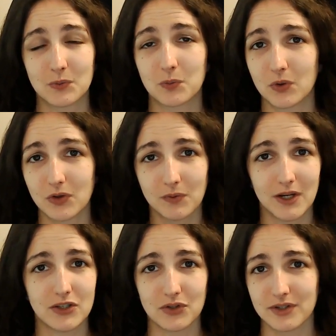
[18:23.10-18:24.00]

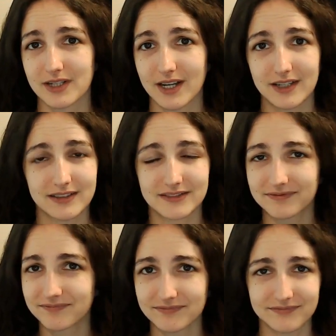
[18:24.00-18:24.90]
support by just like
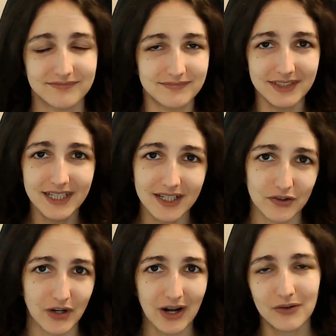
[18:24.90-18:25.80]

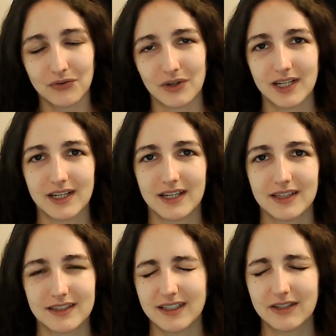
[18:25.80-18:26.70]
being around.
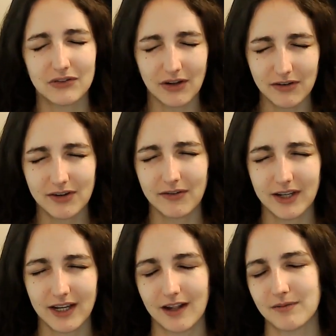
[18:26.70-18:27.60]
Really, it
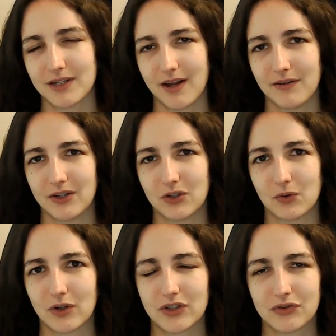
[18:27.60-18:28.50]
already helps having
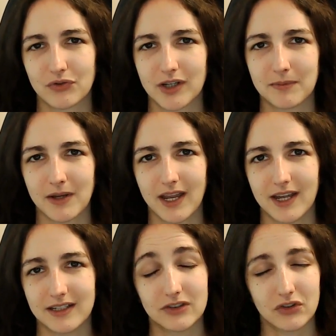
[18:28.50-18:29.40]
you on stream
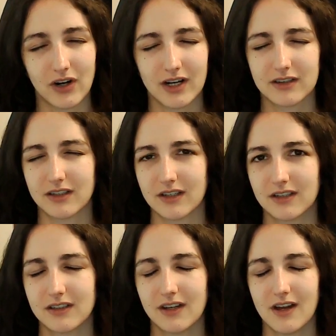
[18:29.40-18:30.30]
and
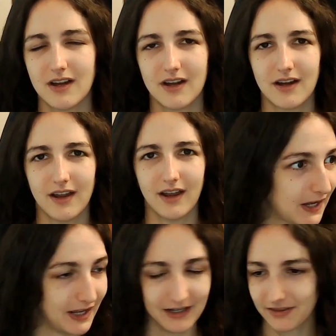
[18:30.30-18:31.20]
interacting.
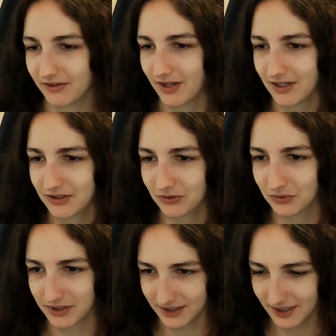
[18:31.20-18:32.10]
Anything else
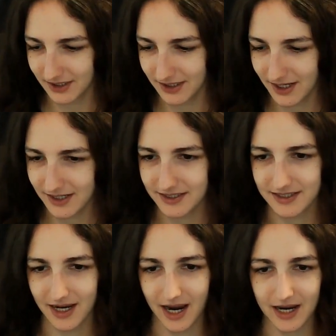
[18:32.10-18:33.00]
to say? I
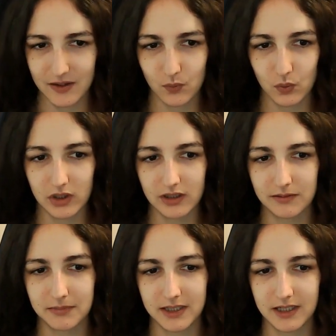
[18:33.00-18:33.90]
guess I
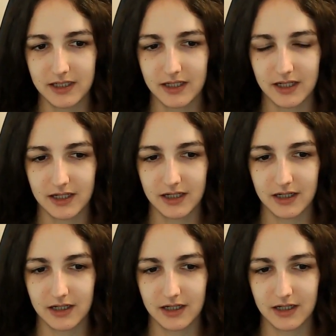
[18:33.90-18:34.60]
will be